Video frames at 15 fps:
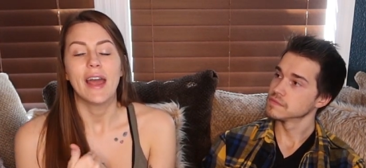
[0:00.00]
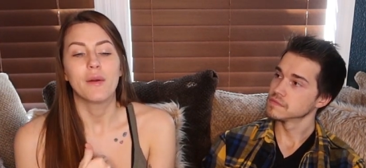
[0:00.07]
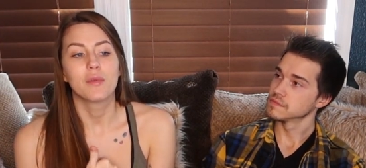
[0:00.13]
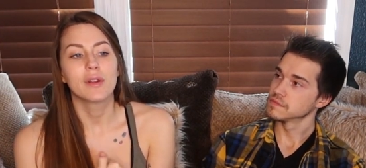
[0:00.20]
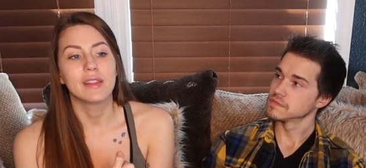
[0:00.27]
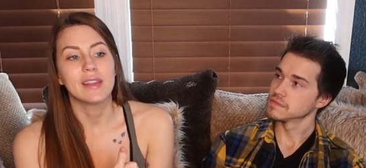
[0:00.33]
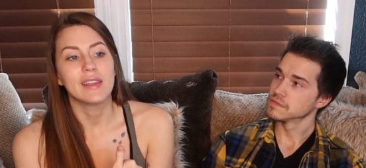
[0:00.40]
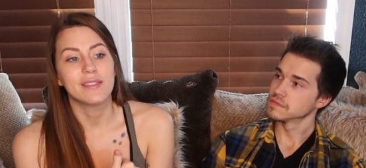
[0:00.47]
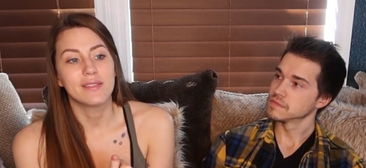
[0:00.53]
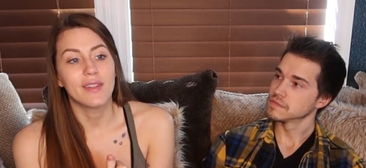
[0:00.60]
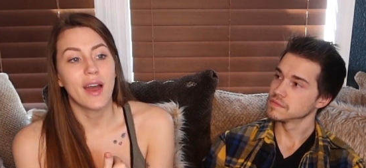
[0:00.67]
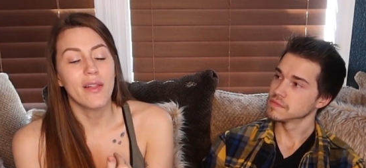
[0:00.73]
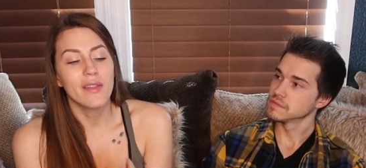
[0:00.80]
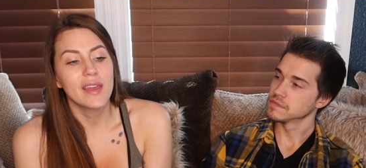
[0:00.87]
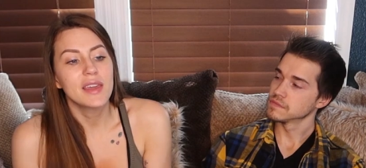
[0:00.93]
Speaker 1: I really
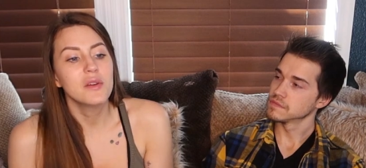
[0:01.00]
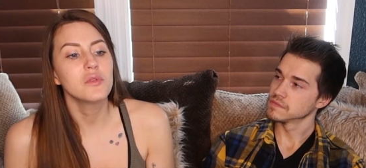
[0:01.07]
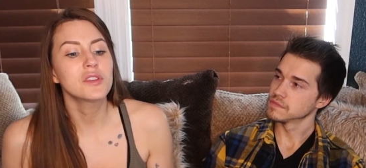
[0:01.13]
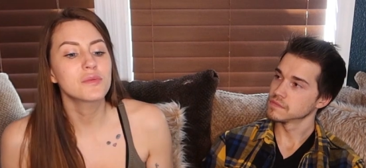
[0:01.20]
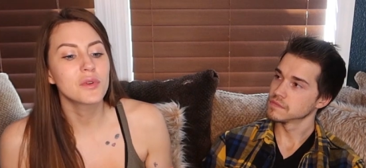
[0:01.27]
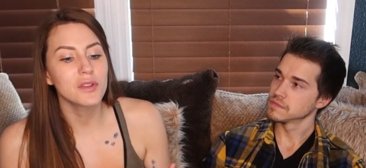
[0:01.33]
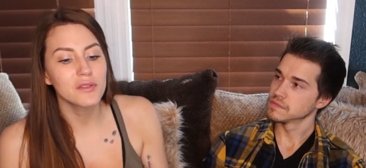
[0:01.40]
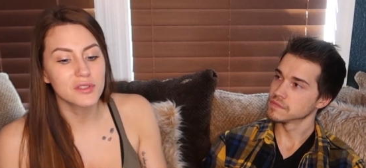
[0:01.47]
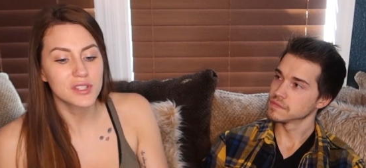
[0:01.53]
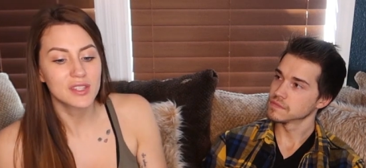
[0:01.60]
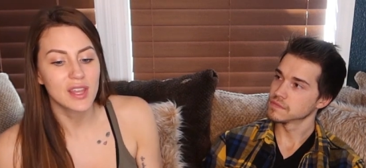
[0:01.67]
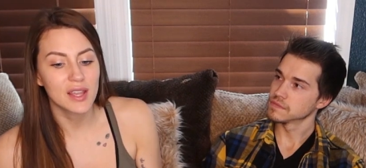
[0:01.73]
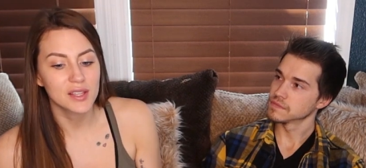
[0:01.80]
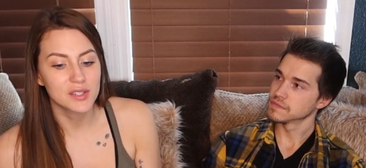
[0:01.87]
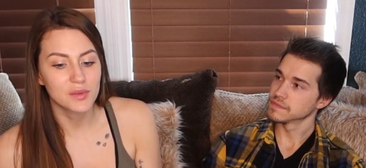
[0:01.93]
like it was one of
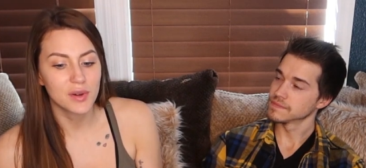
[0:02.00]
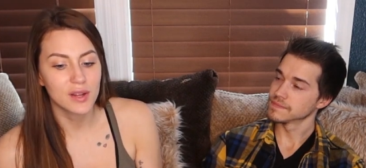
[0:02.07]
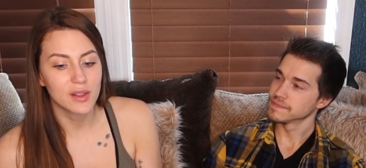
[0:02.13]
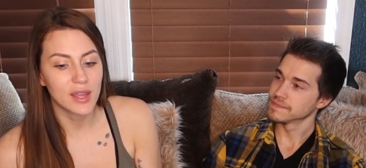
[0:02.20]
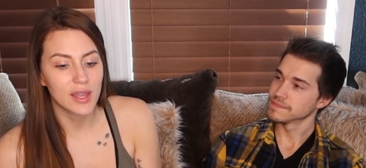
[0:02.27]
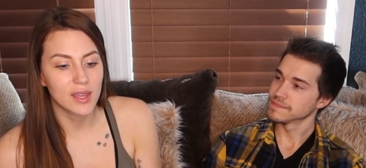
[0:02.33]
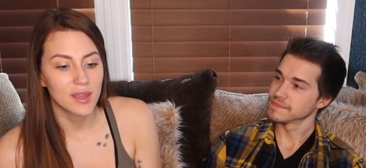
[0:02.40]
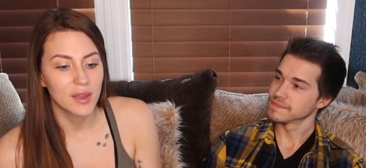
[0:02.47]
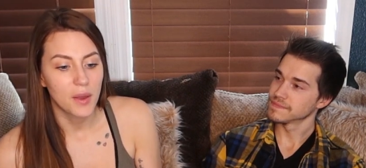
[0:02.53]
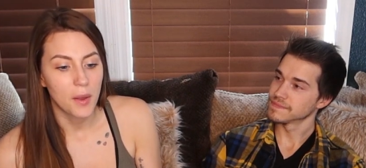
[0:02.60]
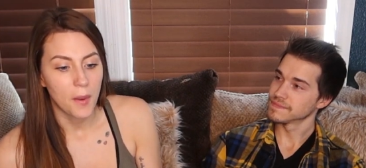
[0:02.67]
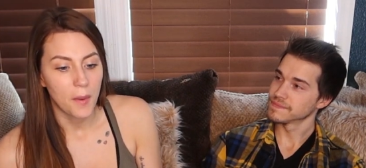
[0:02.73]
those things where like